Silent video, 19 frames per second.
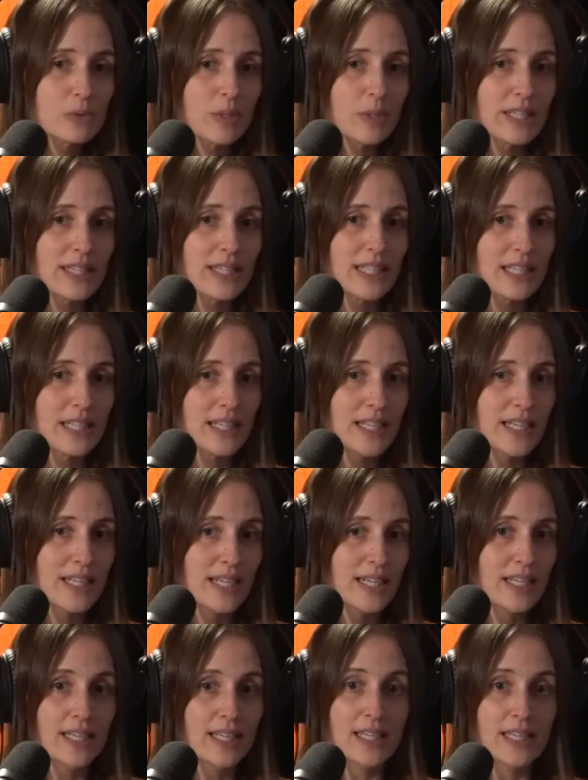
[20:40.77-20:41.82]
like,
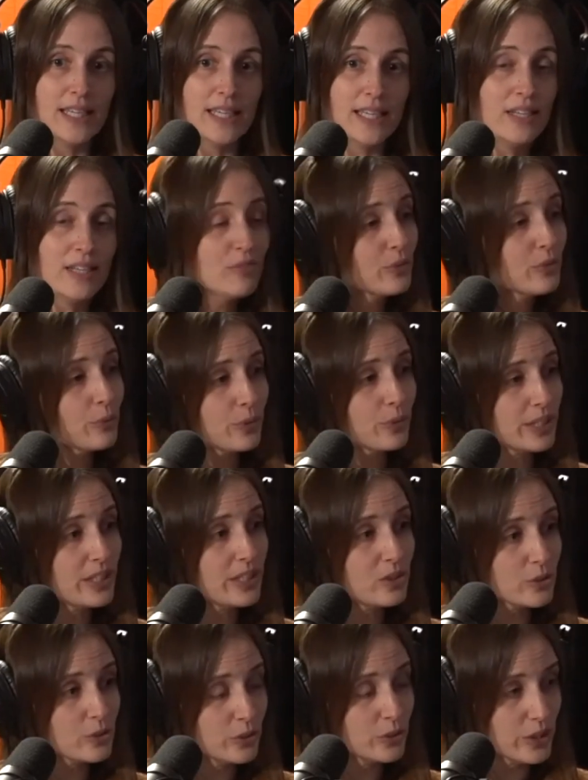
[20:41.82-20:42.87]
if we're
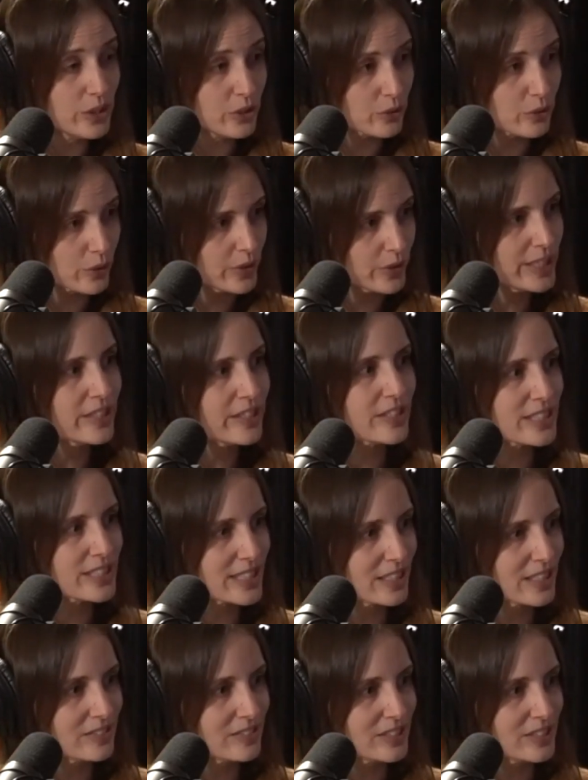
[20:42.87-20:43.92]
really, truly throwing
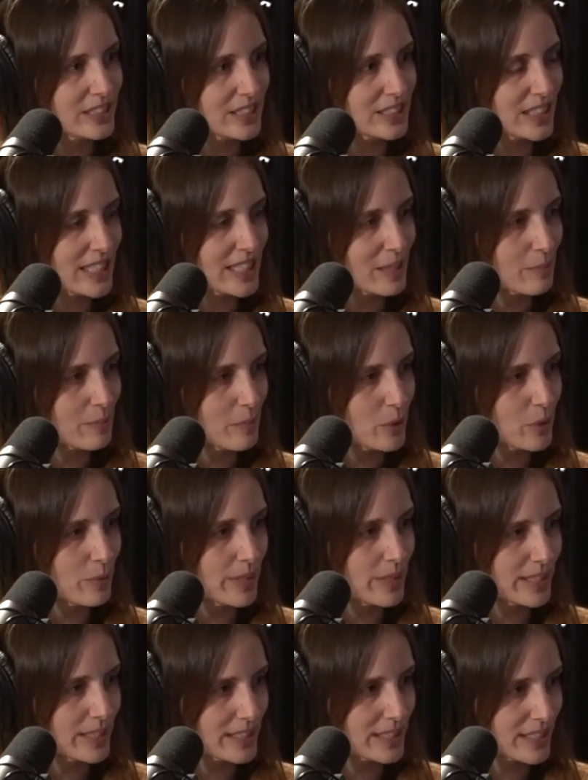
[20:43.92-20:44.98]
ourselves into that
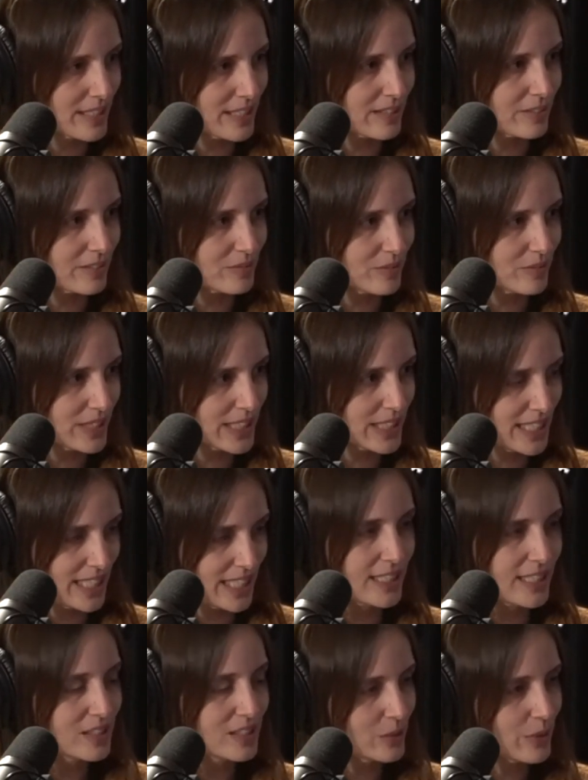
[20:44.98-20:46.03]
moment of
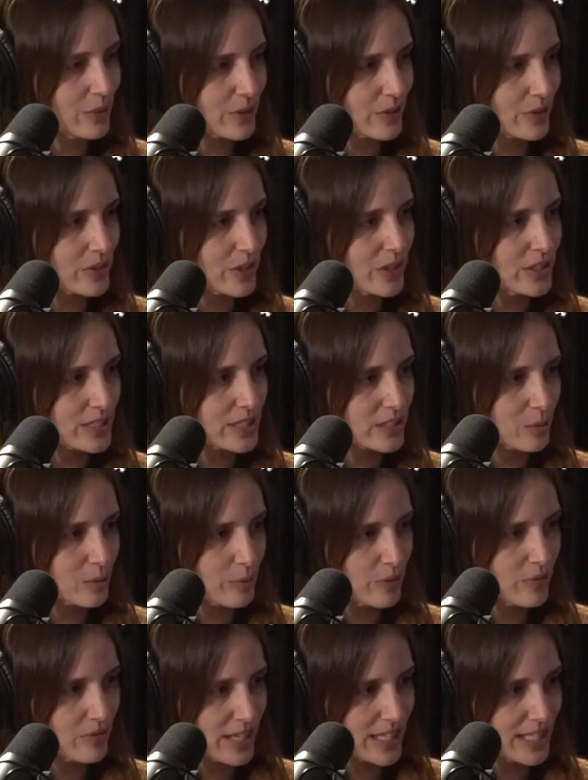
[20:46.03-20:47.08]
connecting with our dogs, they're
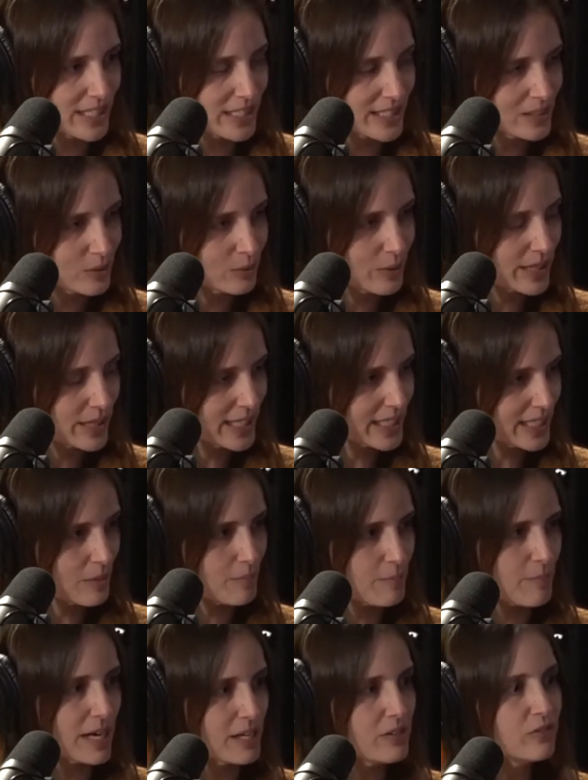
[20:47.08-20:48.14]
providing us with, like, a
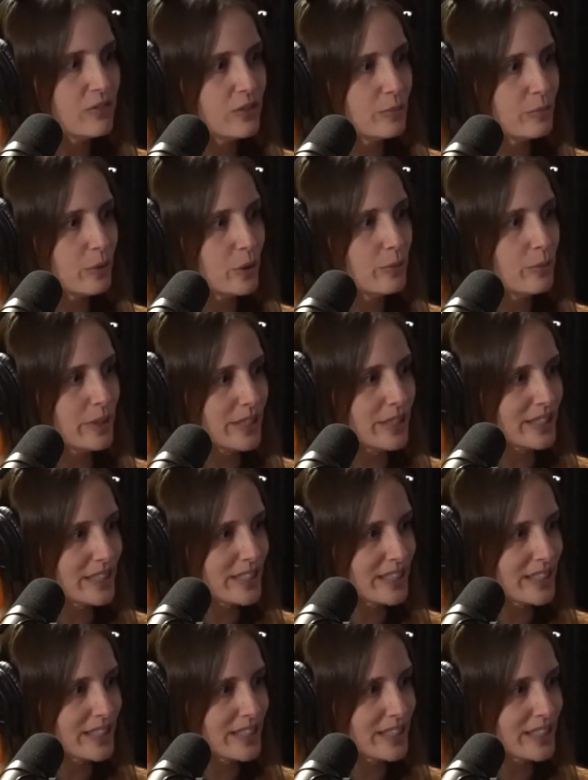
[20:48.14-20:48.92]
mindful moment.